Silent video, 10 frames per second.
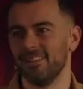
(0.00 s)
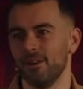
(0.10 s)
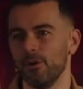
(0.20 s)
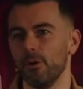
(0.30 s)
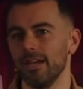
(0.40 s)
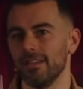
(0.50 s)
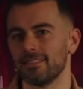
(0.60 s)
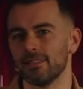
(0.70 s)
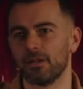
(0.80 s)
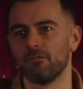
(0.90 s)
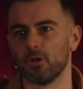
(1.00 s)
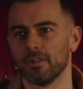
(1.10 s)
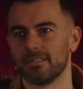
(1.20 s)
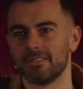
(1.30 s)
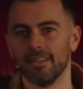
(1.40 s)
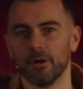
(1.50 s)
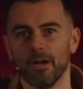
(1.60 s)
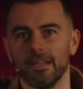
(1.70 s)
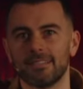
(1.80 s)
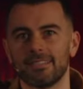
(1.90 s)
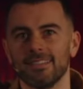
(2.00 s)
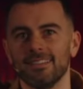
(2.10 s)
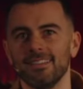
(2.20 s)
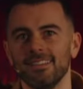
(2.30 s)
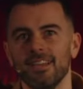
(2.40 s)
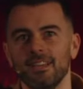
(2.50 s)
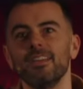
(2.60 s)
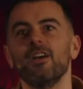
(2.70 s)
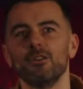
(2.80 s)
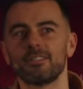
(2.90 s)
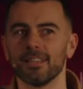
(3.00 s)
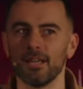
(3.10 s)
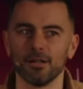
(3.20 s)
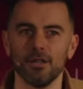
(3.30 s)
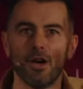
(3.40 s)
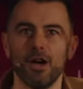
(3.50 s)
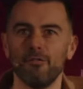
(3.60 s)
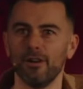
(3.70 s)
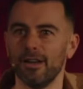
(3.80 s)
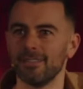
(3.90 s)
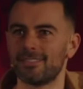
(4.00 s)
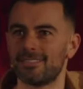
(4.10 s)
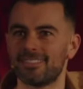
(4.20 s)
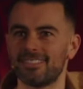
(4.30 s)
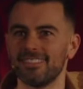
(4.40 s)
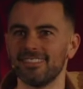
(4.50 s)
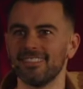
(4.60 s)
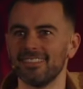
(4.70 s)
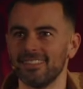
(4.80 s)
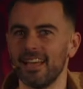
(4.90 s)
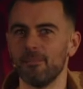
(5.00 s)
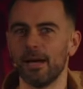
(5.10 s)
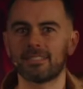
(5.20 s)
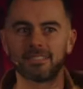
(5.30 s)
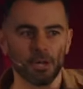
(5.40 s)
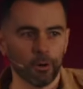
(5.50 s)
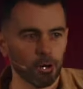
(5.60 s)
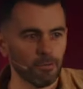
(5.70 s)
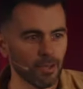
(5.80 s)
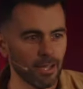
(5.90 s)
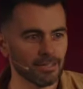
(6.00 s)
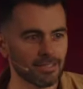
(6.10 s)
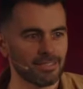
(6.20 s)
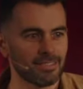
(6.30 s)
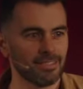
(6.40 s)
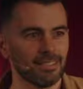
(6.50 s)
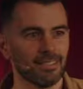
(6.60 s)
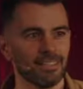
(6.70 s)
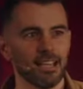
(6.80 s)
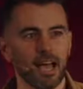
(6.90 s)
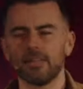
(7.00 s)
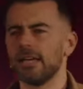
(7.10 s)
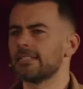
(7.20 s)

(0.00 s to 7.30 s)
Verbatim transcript: Who is looking forward to this series? Who's a little nervous? That makes two of us. I think they